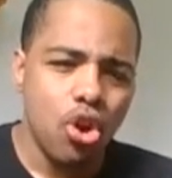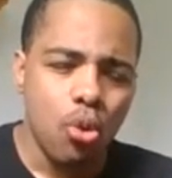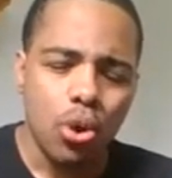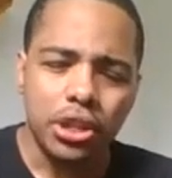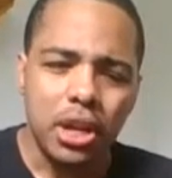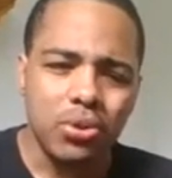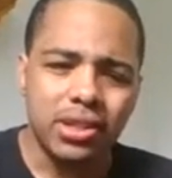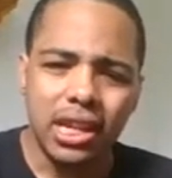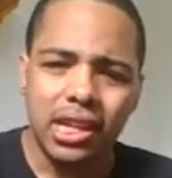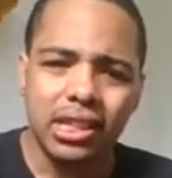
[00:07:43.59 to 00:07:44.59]
where they were
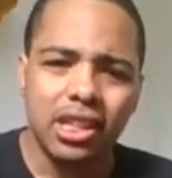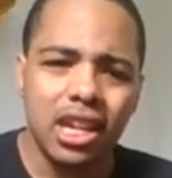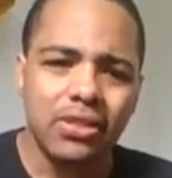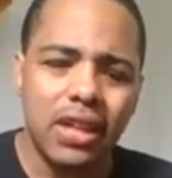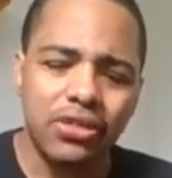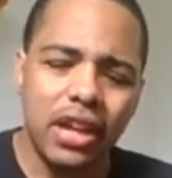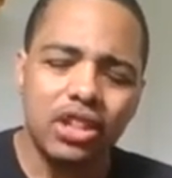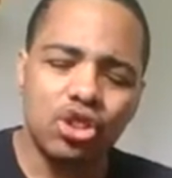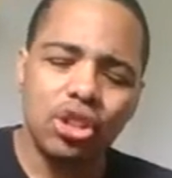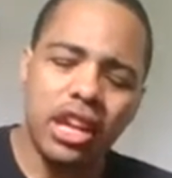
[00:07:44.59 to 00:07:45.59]
saying that they
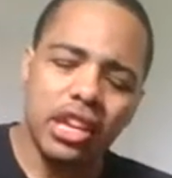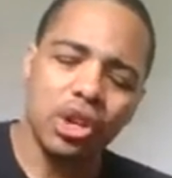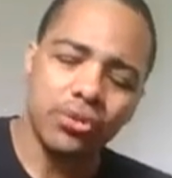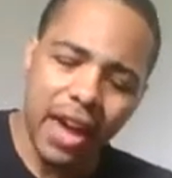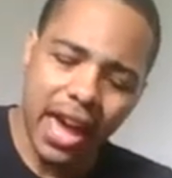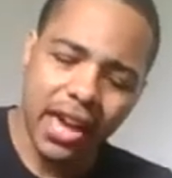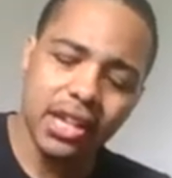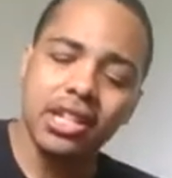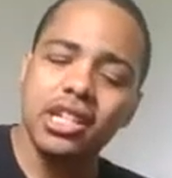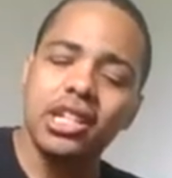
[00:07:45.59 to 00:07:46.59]
should have
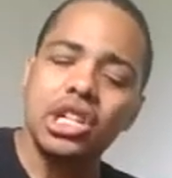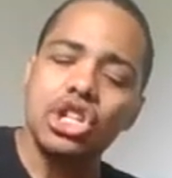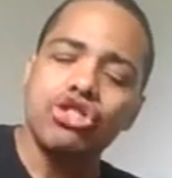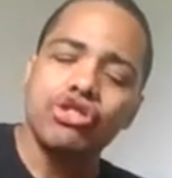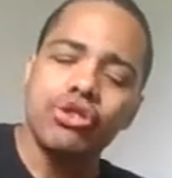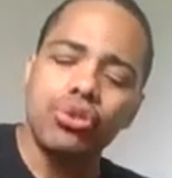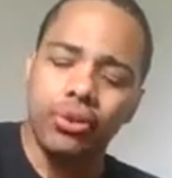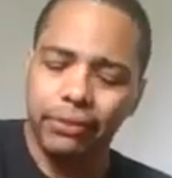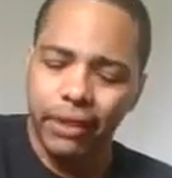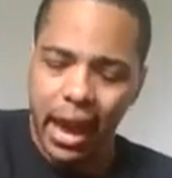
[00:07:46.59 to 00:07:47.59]
had the
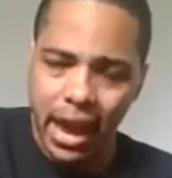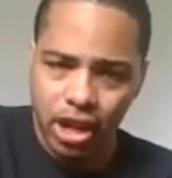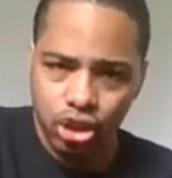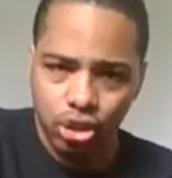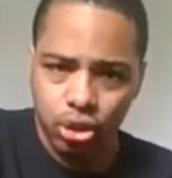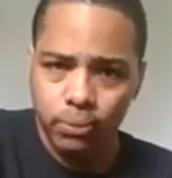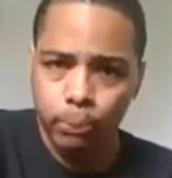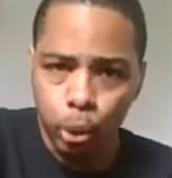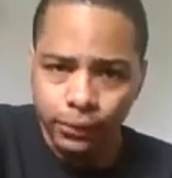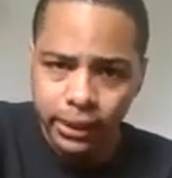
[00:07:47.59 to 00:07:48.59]
Flash
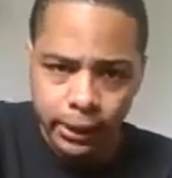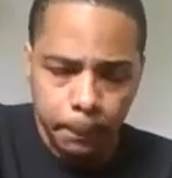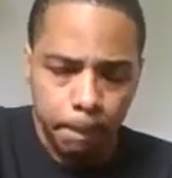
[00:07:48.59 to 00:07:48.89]
movie,